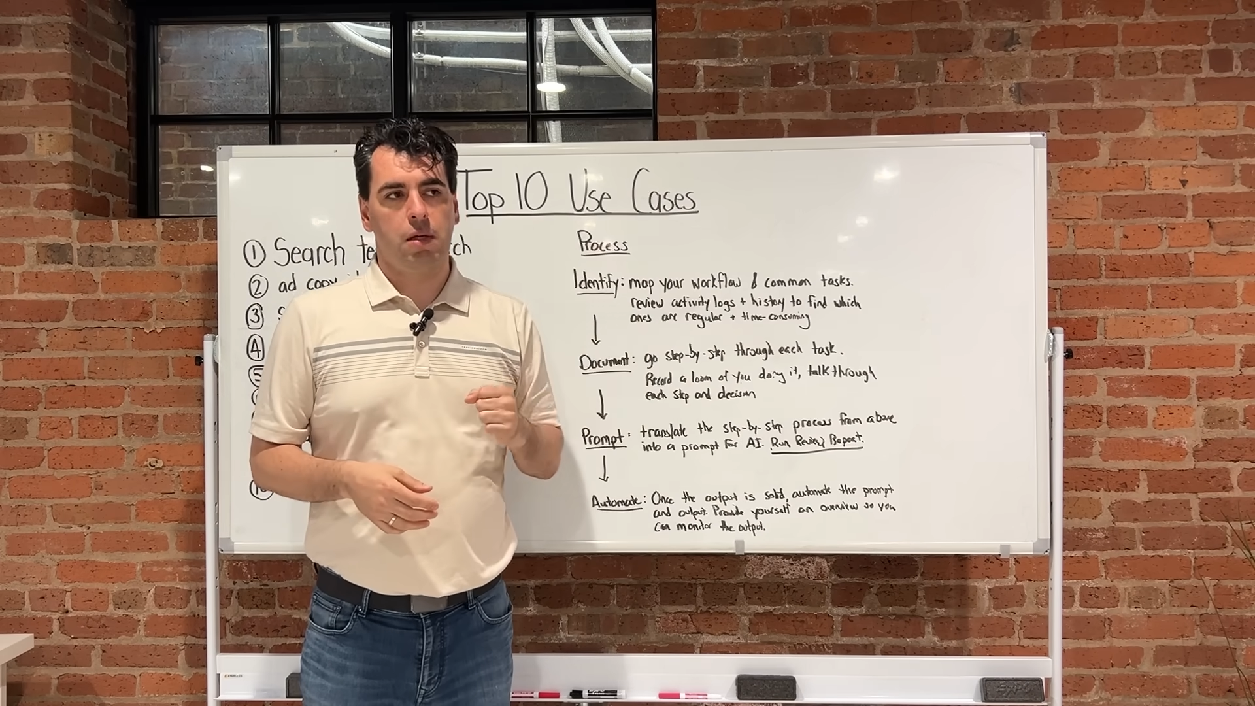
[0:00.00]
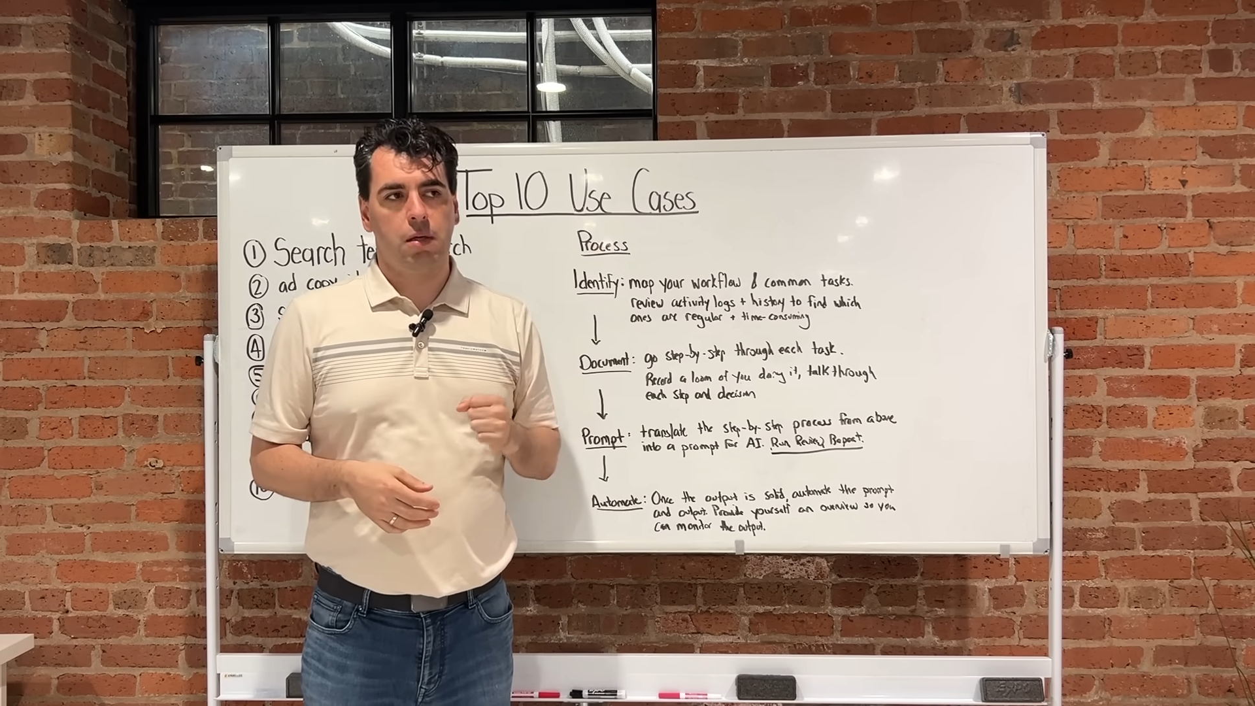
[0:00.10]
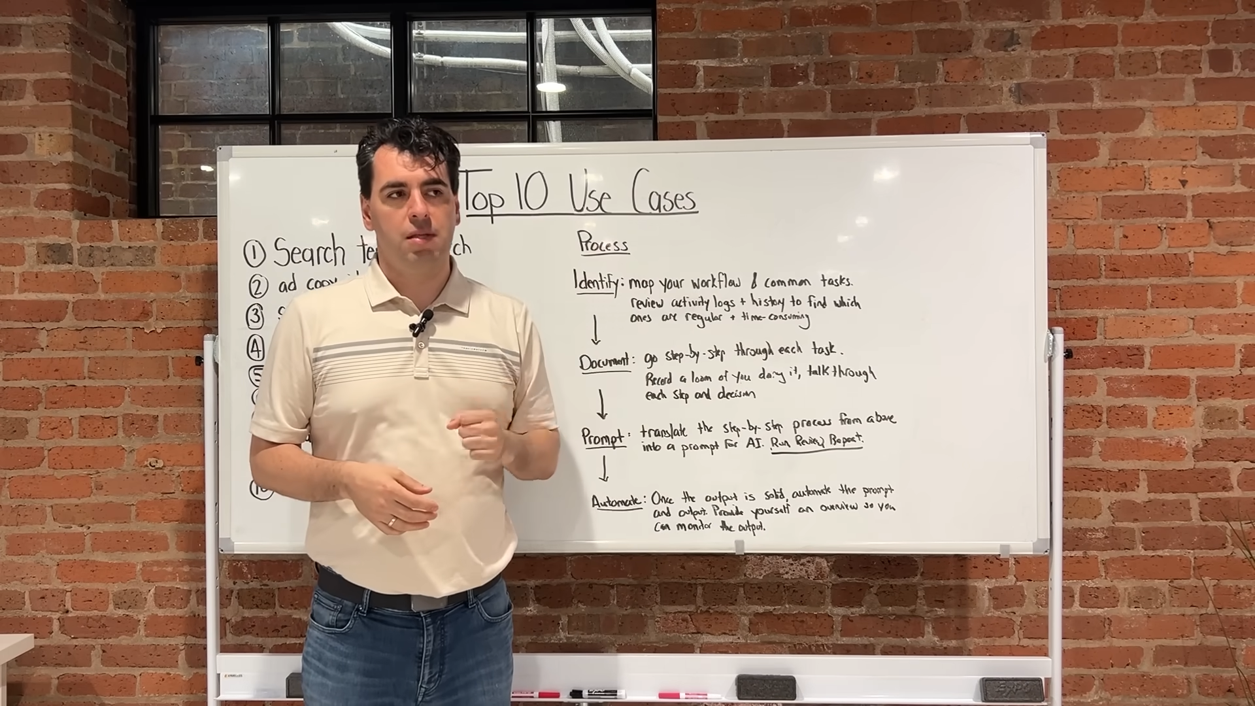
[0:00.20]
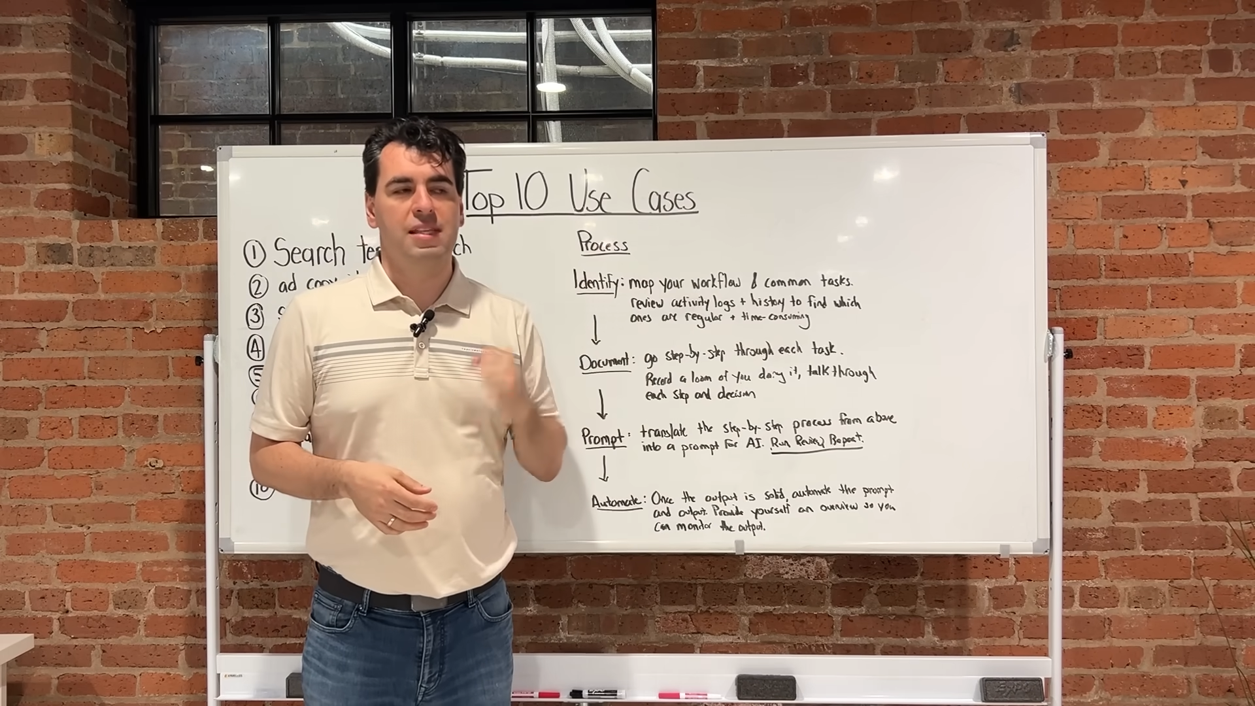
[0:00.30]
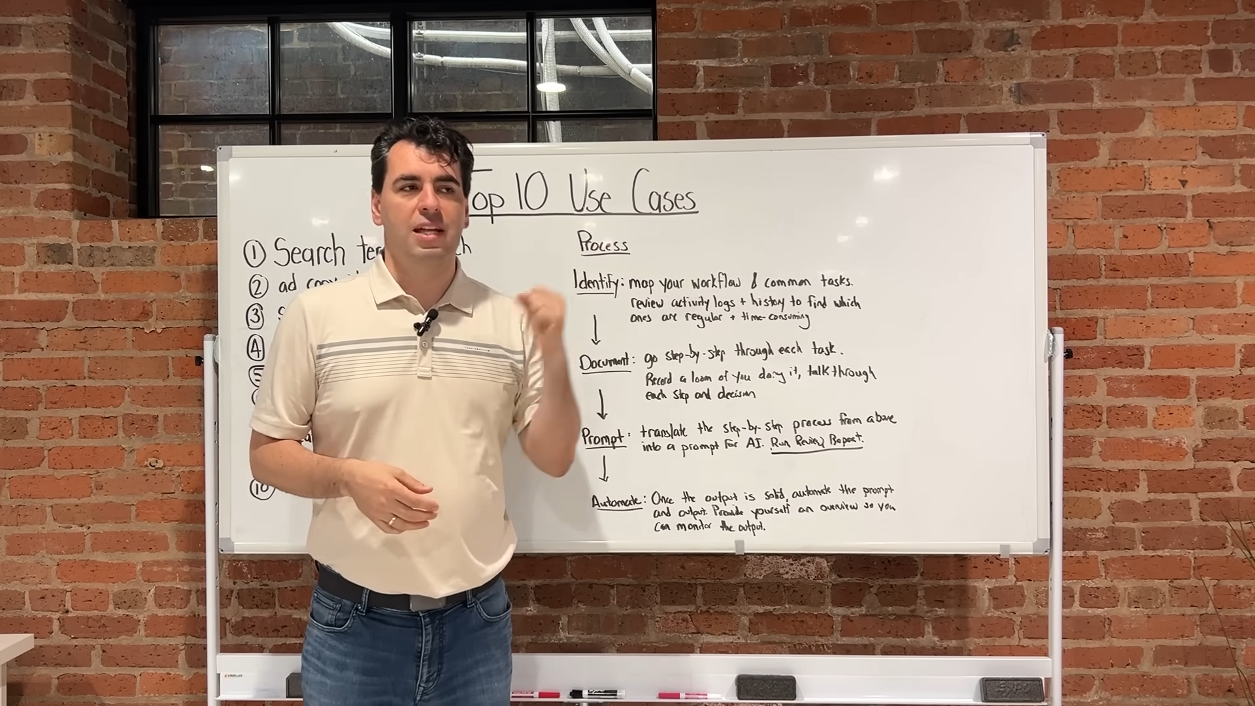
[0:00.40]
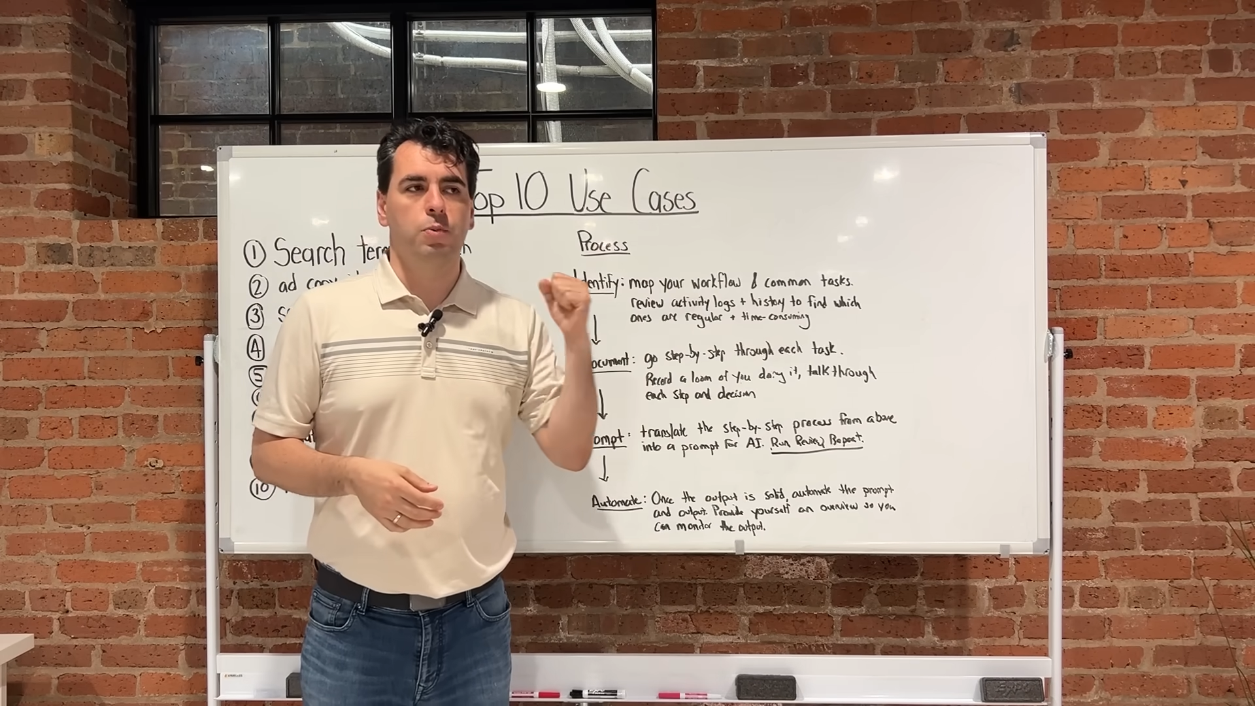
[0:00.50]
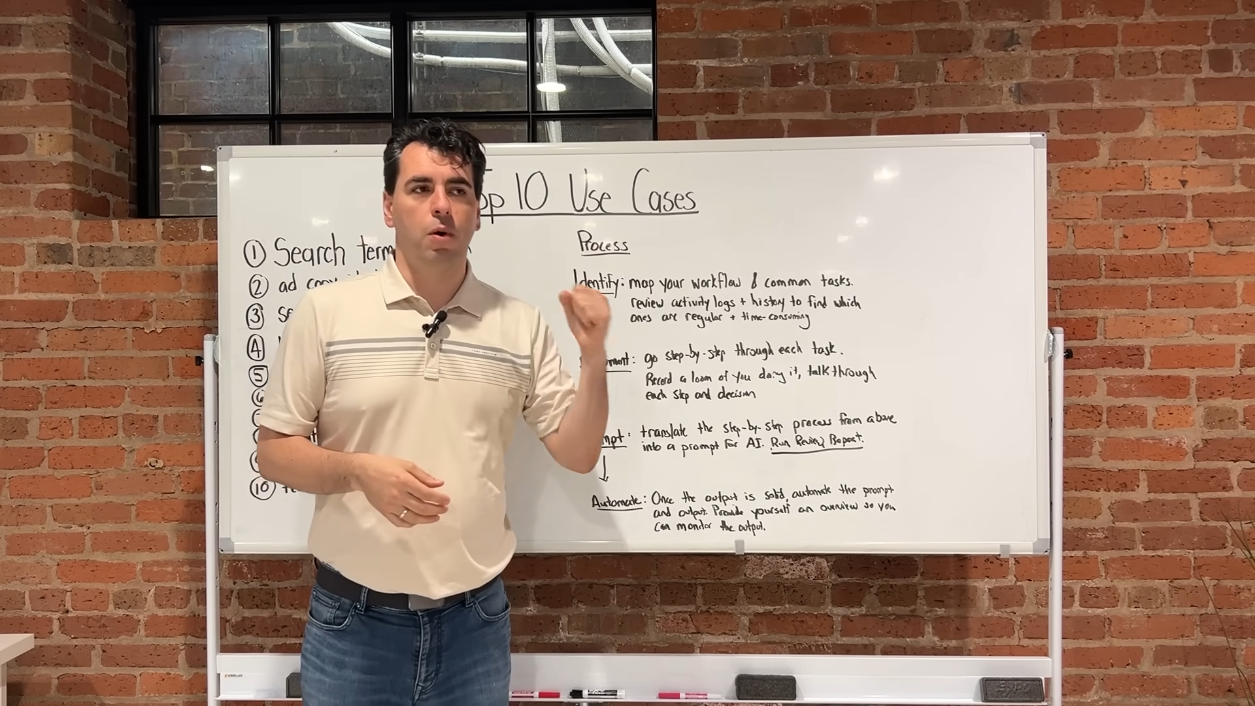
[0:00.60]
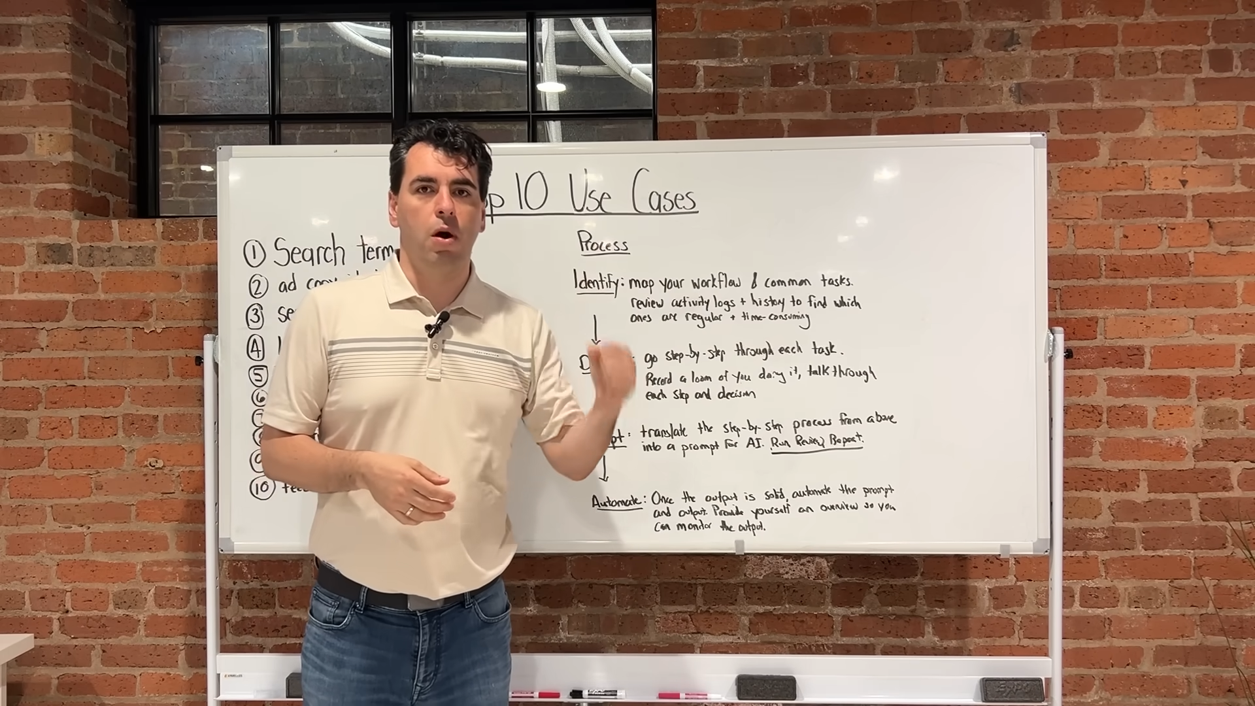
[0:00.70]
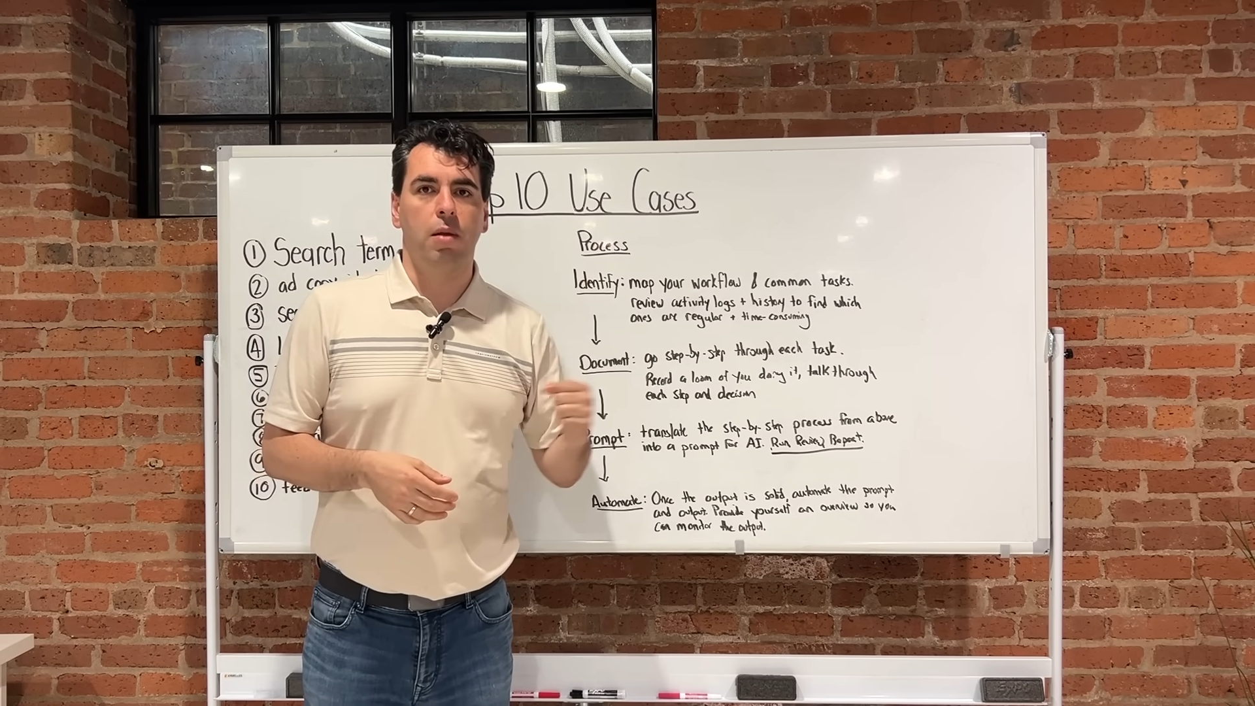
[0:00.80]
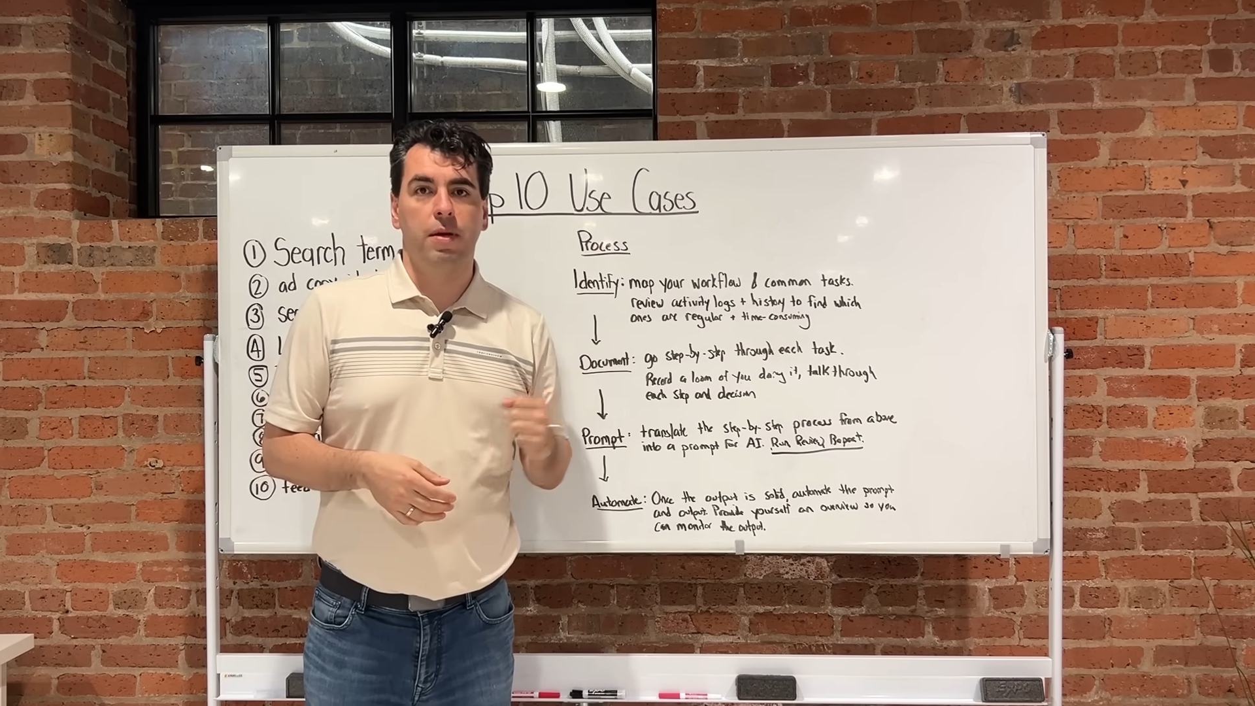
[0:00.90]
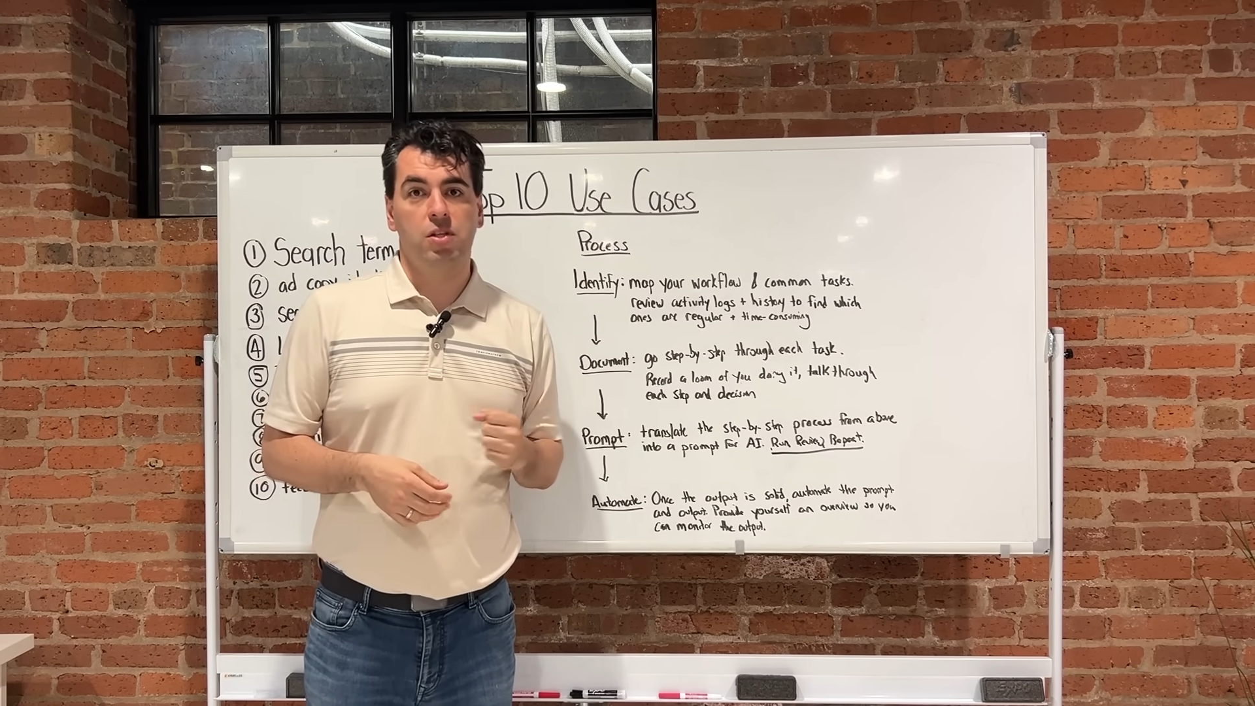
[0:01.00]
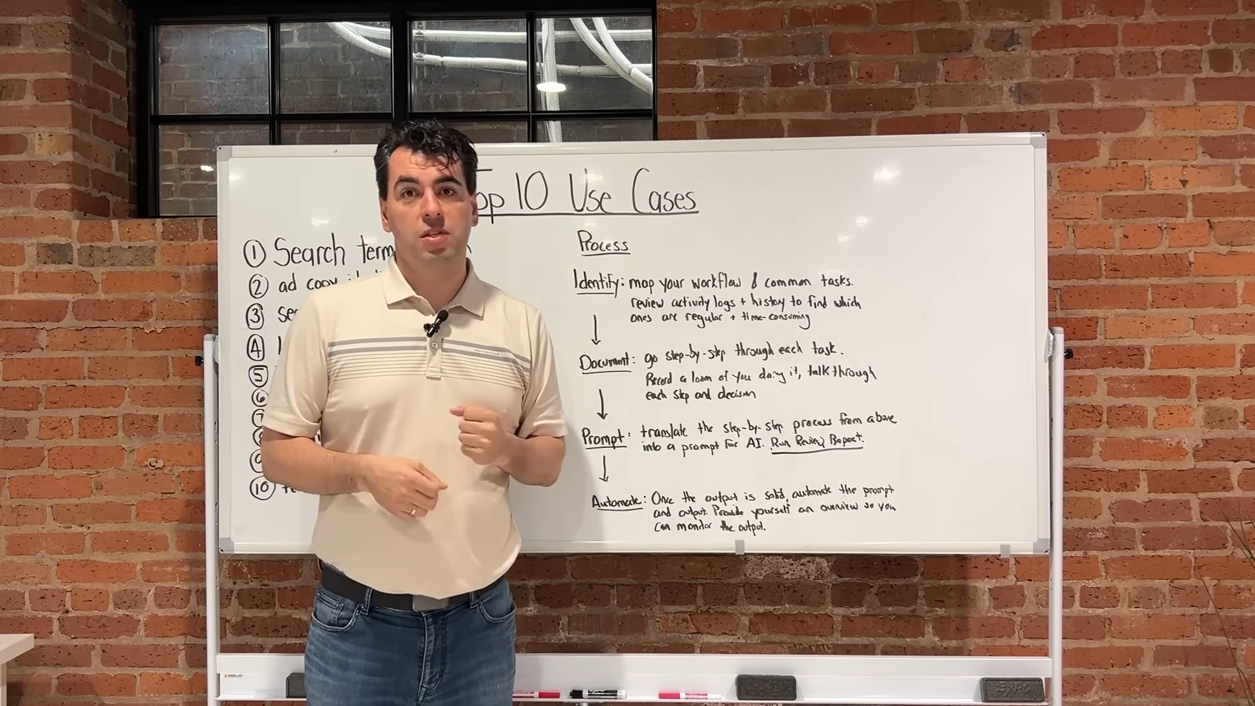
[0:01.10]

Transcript: because that's where automation